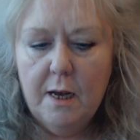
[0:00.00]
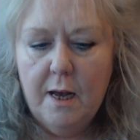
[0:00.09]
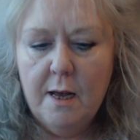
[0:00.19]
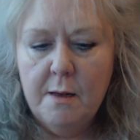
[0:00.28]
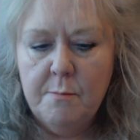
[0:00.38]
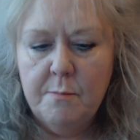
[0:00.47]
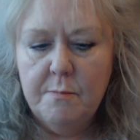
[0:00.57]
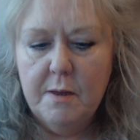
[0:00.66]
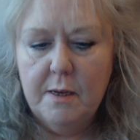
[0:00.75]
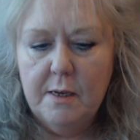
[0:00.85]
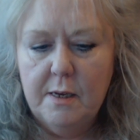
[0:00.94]

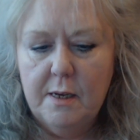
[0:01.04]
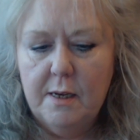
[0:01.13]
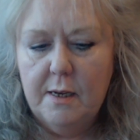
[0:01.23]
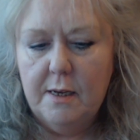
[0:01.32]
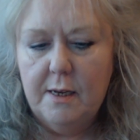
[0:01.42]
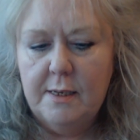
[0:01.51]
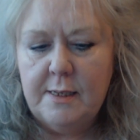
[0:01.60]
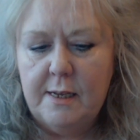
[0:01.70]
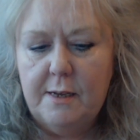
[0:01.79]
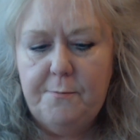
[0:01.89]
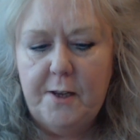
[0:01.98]
Um, and
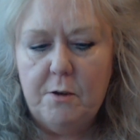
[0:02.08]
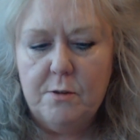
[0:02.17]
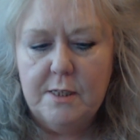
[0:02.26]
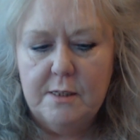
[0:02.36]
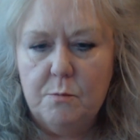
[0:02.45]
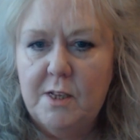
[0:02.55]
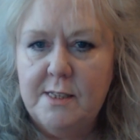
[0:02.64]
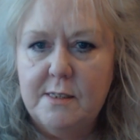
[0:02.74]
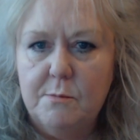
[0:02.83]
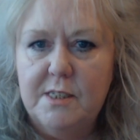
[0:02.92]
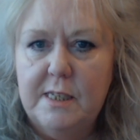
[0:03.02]
I felt that the
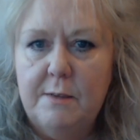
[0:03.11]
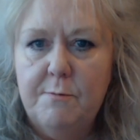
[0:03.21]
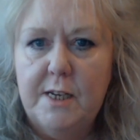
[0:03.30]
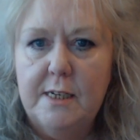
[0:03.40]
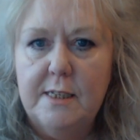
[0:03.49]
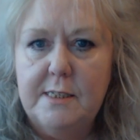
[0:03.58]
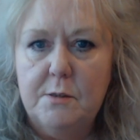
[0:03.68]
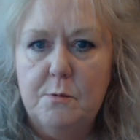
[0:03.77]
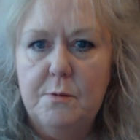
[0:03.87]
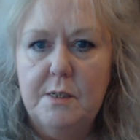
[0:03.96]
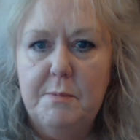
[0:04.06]
ones that were saying very
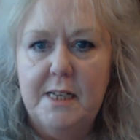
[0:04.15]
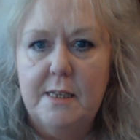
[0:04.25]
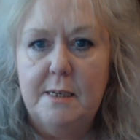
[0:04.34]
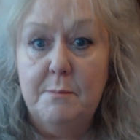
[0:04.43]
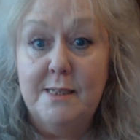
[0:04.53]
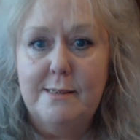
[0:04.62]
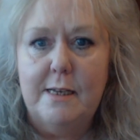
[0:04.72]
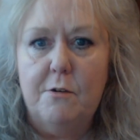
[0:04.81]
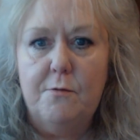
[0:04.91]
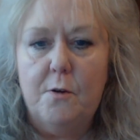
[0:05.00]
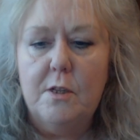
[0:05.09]
little were a bit like
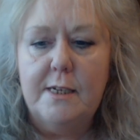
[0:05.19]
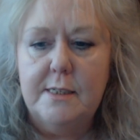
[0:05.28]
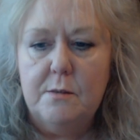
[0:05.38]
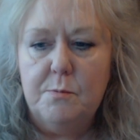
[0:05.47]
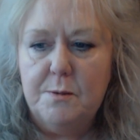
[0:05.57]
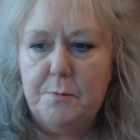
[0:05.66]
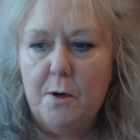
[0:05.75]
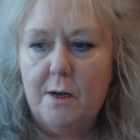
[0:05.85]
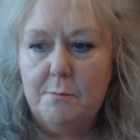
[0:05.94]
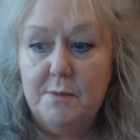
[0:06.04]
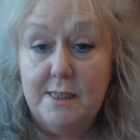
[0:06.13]
myself. All I did was put
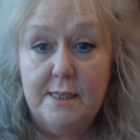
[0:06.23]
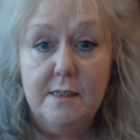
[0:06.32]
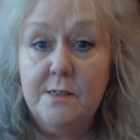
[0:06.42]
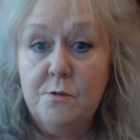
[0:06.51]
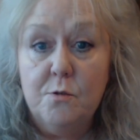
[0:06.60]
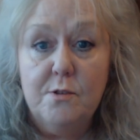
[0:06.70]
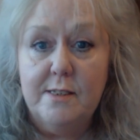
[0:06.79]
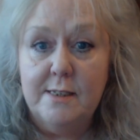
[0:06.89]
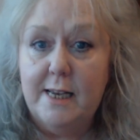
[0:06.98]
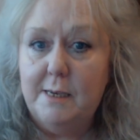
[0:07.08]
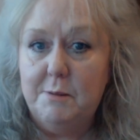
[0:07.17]
up the healing rose
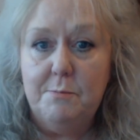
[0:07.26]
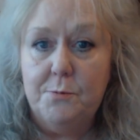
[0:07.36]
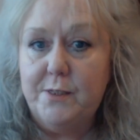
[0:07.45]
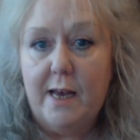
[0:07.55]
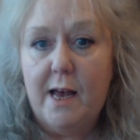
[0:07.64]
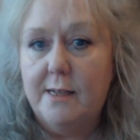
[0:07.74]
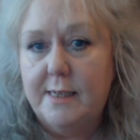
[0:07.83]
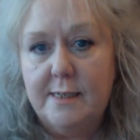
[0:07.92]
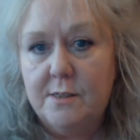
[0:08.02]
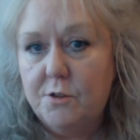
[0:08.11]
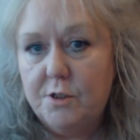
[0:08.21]
and get people to add
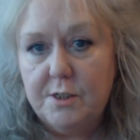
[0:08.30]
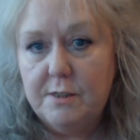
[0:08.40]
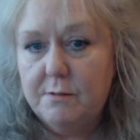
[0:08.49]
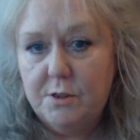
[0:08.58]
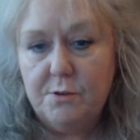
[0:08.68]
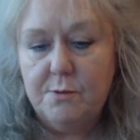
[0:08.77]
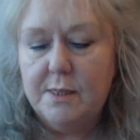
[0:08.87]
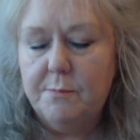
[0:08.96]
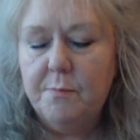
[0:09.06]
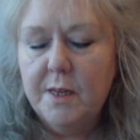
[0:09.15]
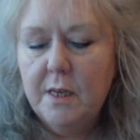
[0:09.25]
energy to
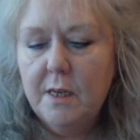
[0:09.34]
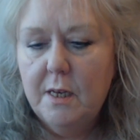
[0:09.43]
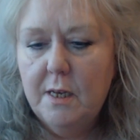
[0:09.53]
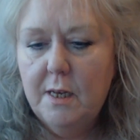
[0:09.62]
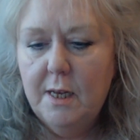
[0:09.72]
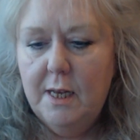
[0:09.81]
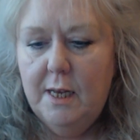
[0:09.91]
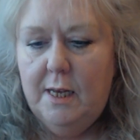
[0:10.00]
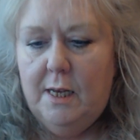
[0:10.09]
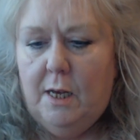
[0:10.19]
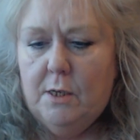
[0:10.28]
it.
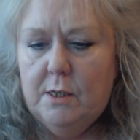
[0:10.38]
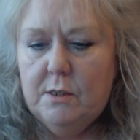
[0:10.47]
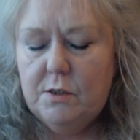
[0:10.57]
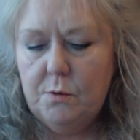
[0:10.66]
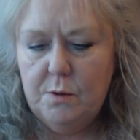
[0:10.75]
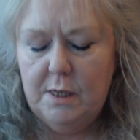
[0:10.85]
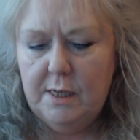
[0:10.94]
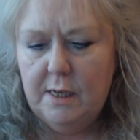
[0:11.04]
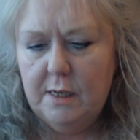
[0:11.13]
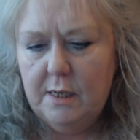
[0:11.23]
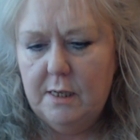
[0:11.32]
So
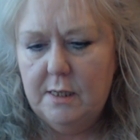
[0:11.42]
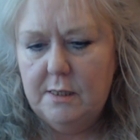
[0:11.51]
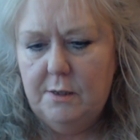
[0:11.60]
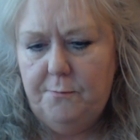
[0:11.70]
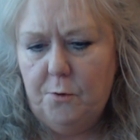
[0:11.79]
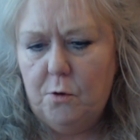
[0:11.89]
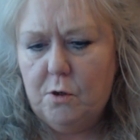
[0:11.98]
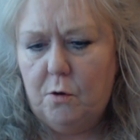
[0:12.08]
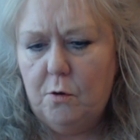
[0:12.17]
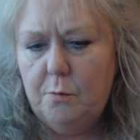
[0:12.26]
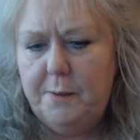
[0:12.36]
the
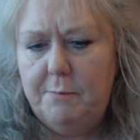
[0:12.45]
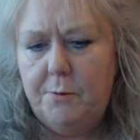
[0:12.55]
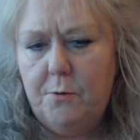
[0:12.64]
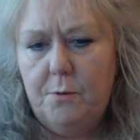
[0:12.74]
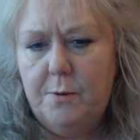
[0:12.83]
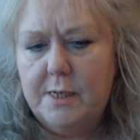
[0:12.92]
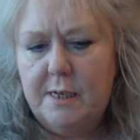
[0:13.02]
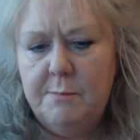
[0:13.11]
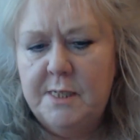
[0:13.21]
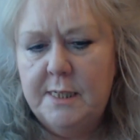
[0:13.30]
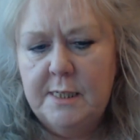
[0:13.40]
vocal people were
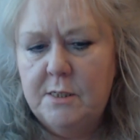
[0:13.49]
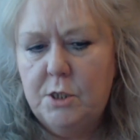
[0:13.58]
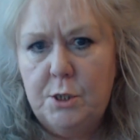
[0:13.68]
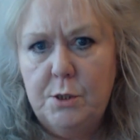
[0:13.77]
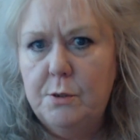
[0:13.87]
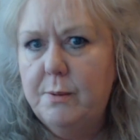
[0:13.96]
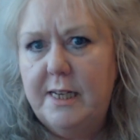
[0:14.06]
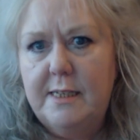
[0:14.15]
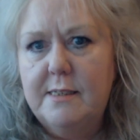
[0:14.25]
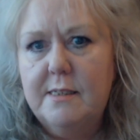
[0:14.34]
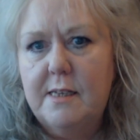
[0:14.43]
coming in in two
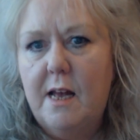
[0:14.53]
ways.